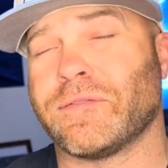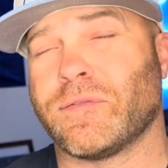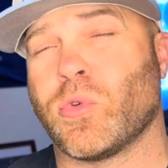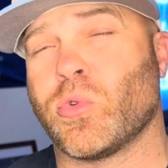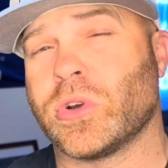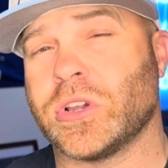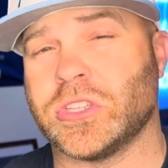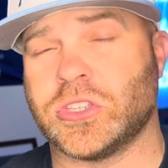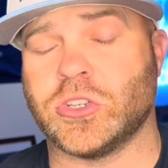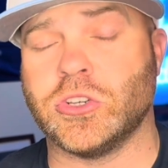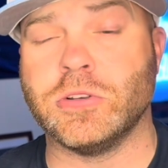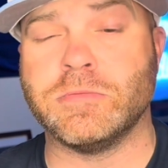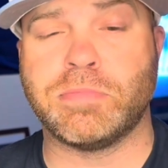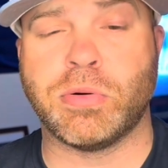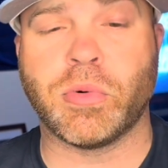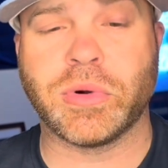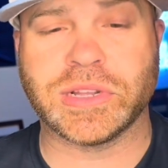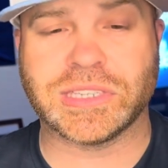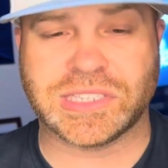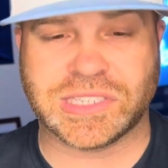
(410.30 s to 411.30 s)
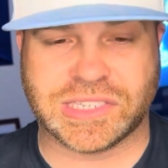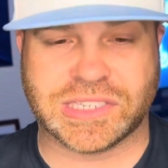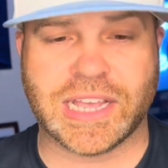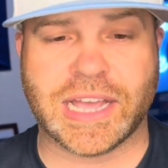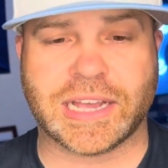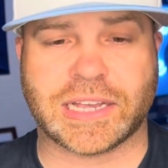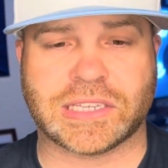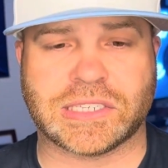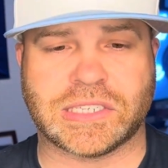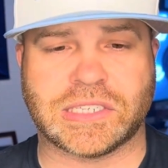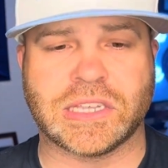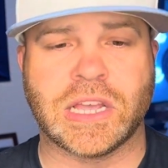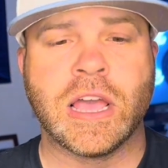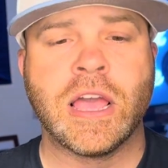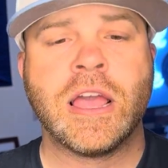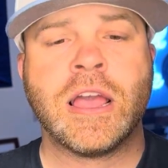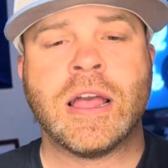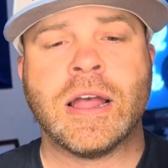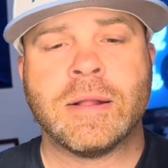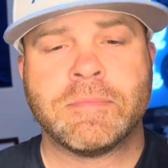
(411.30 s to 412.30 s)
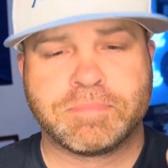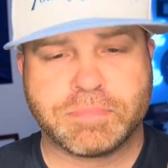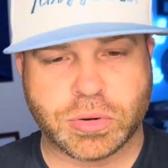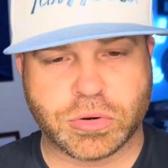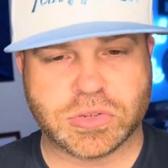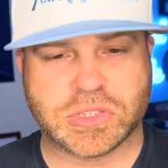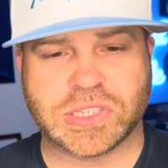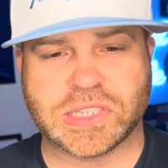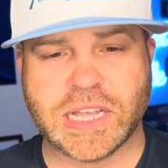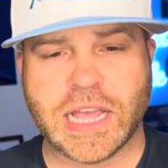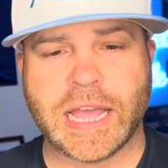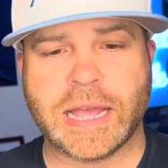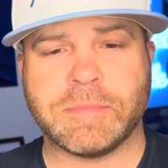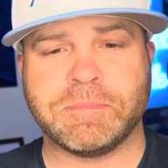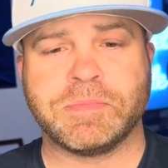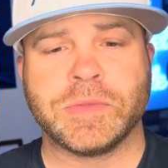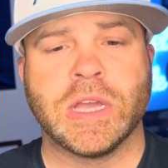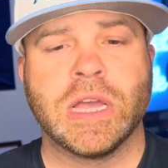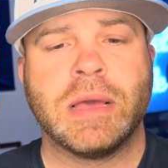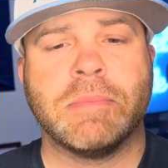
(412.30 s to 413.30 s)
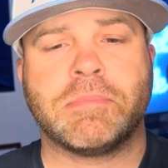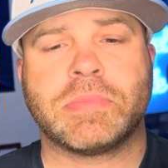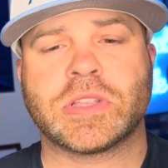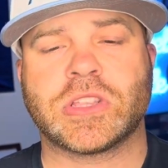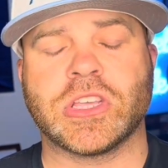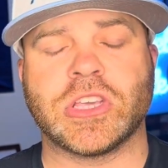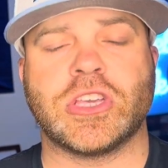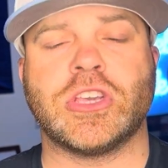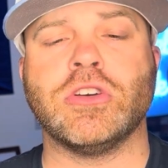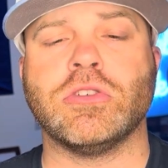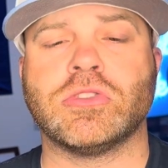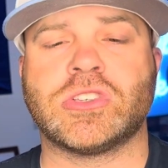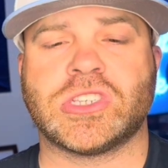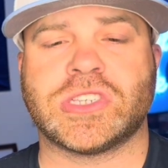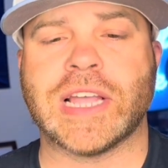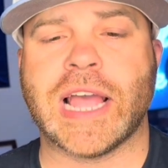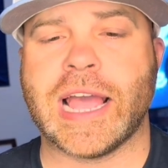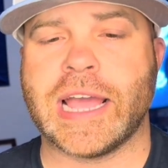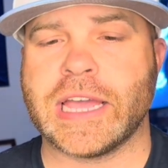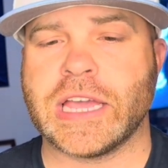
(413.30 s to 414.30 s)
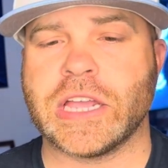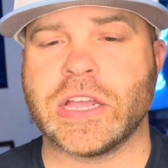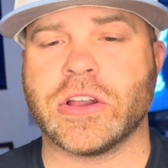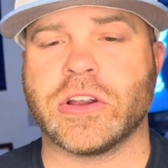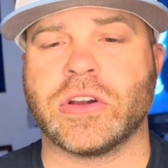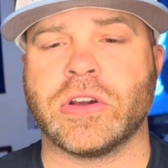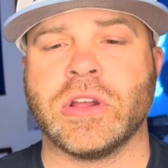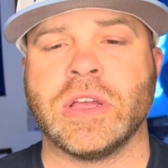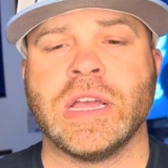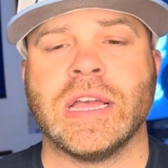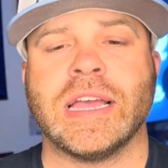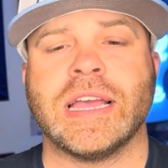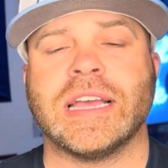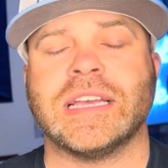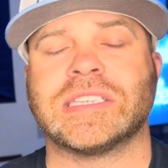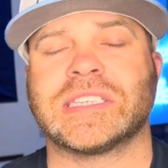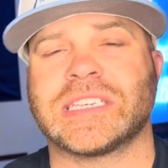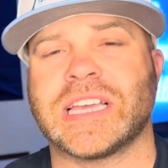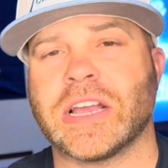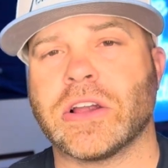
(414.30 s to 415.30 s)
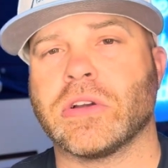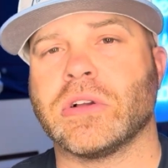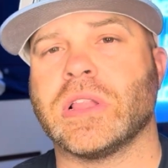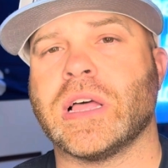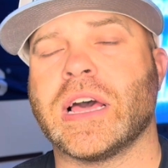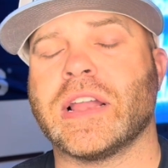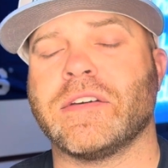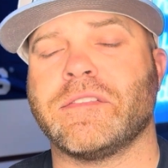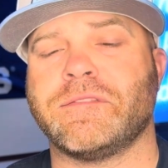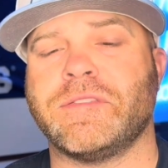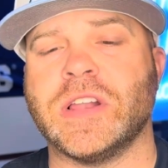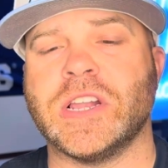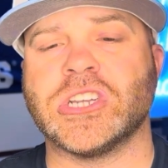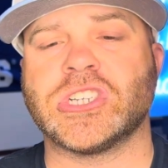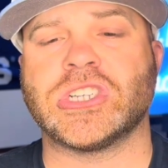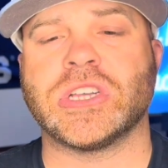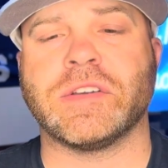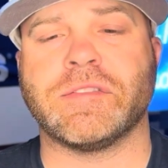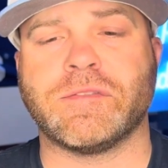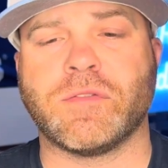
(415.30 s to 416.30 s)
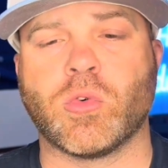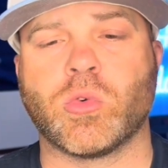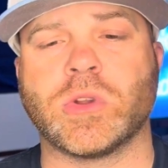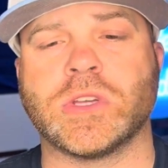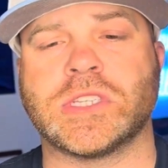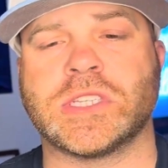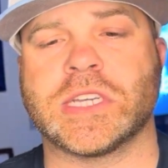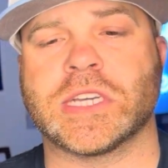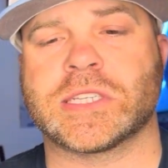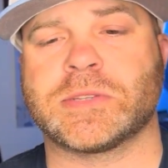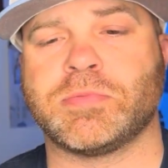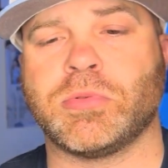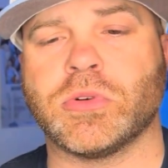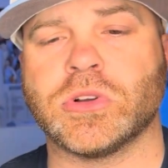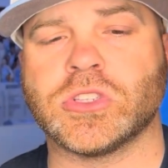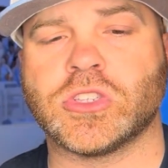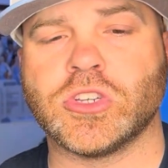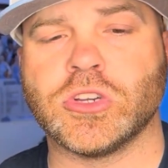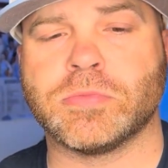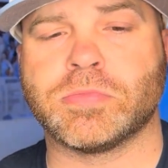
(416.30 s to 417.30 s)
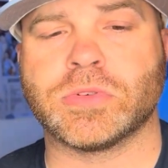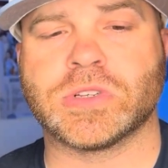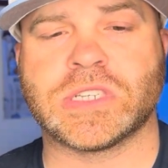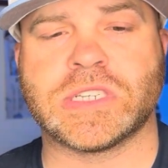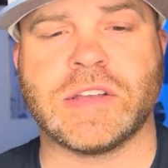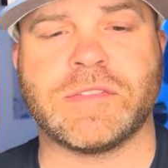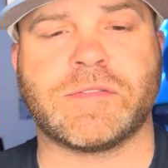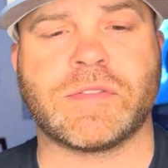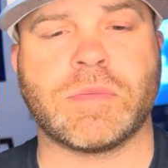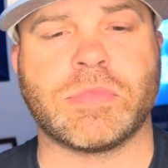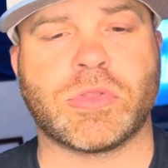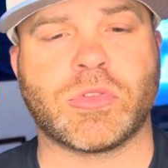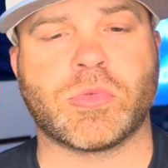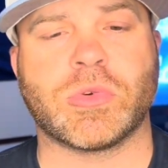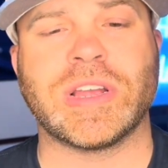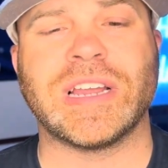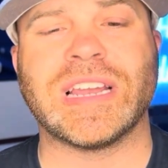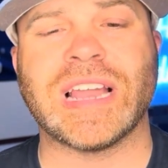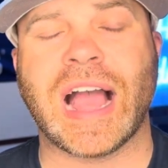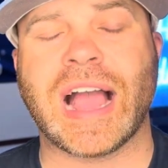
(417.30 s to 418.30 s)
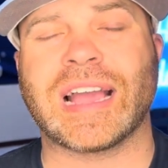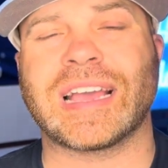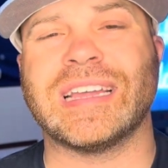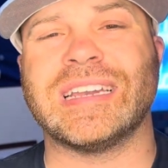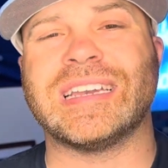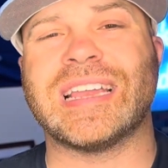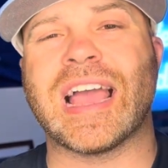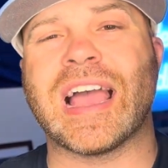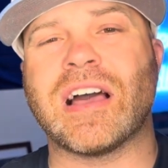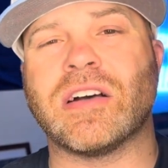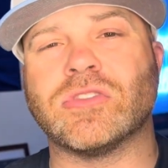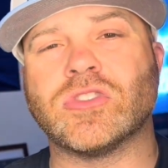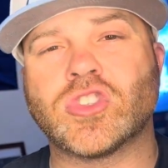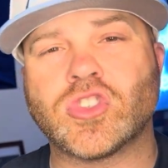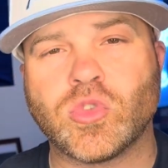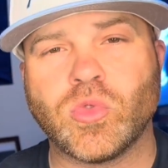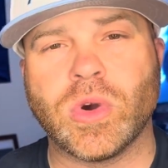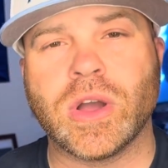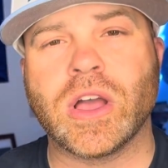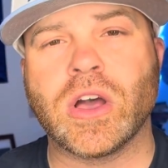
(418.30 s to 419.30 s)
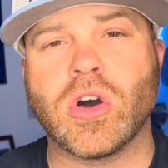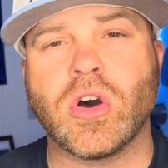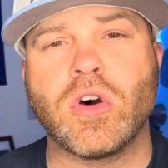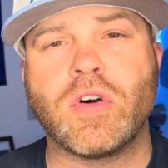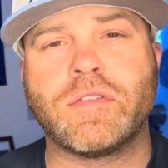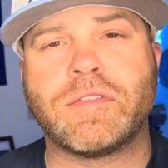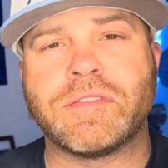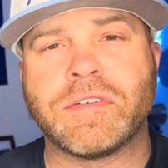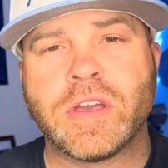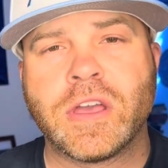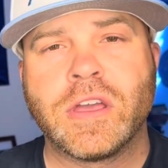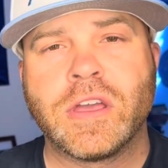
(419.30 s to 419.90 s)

42.6%. But the huge stat here is Carolina finishing 46.2% from three, knocking down 12